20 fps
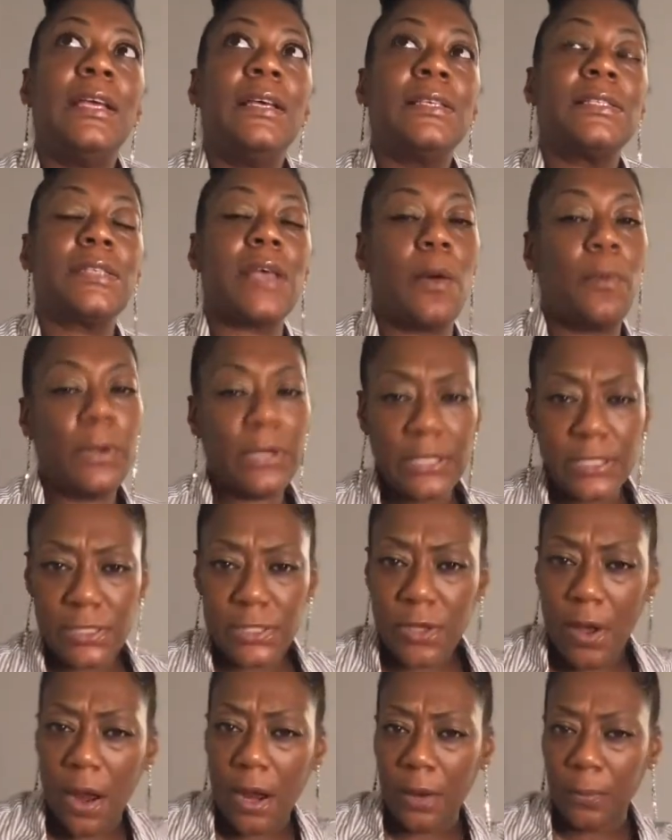So I want to
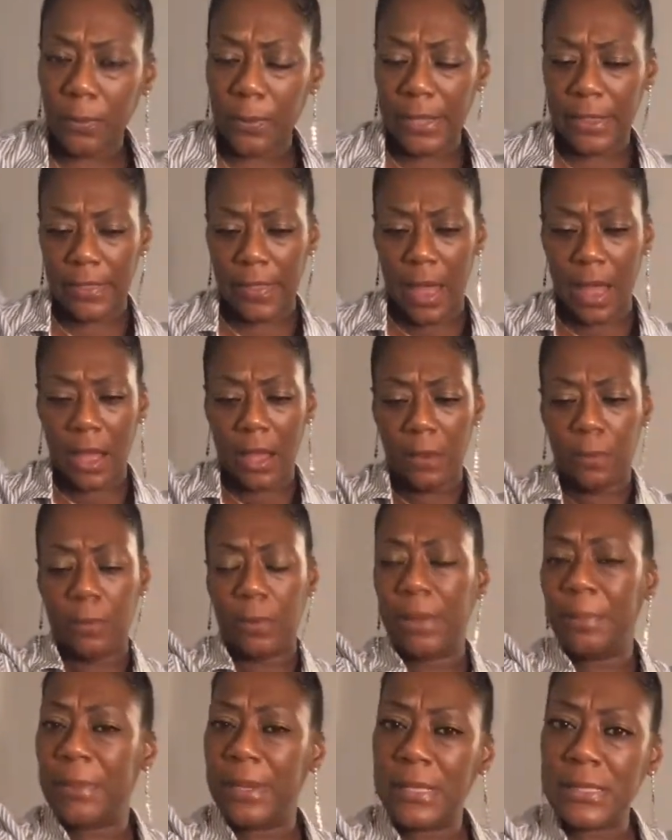start with
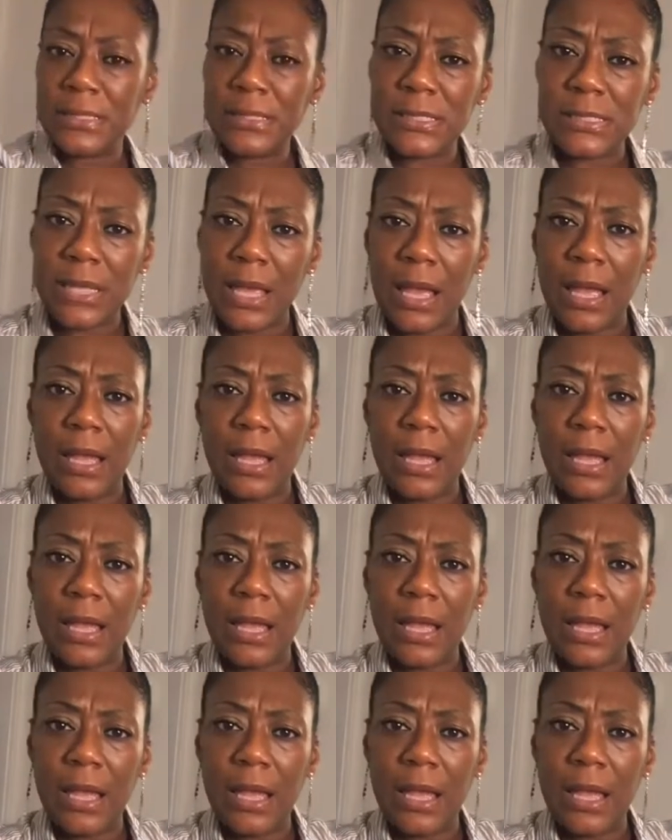women's